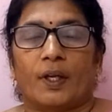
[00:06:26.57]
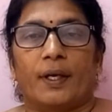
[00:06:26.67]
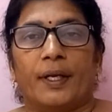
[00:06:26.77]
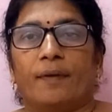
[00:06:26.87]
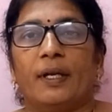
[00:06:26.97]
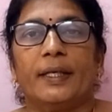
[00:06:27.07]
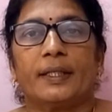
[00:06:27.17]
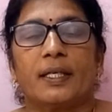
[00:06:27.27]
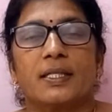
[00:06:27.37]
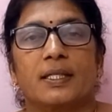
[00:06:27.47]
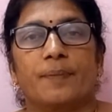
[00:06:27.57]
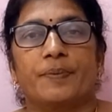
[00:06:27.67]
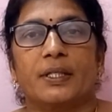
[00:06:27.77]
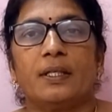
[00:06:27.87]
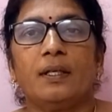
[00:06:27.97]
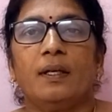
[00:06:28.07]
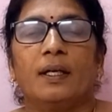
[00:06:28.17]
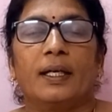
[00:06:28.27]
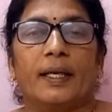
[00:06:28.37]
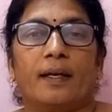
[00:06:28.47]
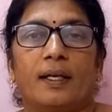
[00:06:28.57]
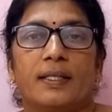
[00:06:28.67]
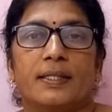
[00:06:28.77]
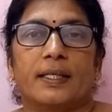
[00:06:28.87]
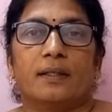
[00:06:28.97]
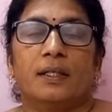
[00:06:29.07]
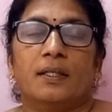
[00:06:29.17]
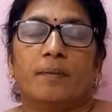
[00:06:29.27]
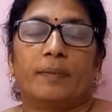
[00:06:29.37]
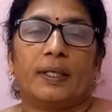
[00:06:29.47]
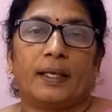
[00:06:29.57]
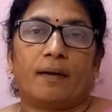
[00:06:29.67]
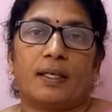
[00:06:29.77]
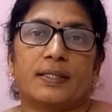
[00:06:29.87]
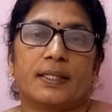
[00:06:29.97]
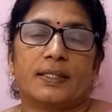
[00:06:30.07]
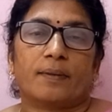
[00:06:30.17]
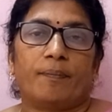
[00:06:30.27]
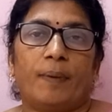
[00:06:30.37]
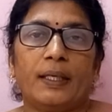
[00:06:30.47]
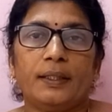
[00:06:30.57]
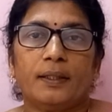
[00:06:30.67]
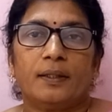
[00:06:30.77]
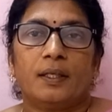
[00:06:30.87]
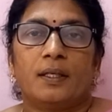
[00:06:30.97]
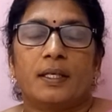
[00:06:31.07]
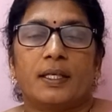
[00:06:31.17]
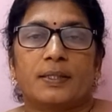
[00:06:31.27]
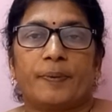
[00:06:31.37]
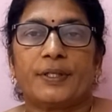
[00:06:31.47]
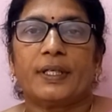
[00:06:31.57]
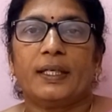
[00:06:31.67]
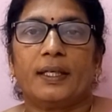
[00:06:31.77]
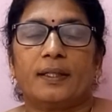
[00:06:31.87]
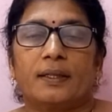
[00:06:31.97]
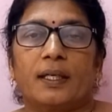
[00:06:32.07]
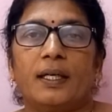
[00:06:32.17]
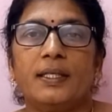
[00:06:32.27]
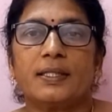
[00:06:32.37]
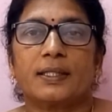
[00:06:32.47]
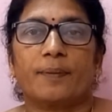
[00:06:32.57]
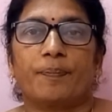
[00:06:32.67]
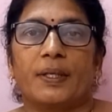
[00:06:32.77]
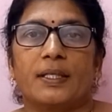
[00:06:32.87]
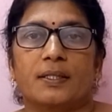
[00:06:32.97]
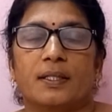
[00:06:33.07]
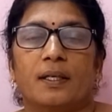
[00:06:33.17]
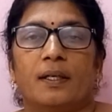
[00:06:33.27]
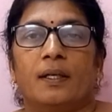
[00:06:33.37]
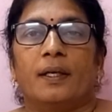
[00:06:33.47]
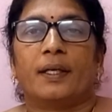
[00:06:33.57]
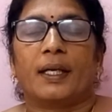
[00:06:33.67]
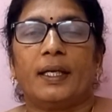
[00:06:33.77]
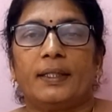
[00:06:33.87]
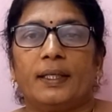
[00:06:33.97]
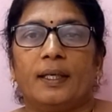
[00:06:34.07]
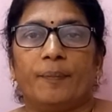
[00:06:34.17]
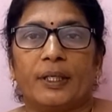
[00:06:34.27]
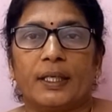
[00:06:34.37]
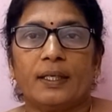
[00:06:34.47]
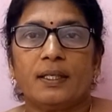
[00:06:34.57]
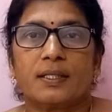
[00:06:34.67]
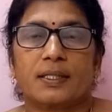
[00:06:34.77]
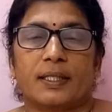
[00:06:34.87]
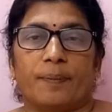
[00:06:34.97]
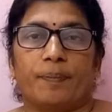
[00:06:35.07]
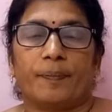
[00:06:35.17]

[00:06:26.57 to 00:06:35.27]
regulatory steps in glycolysis, but especially third step is rate limiting step.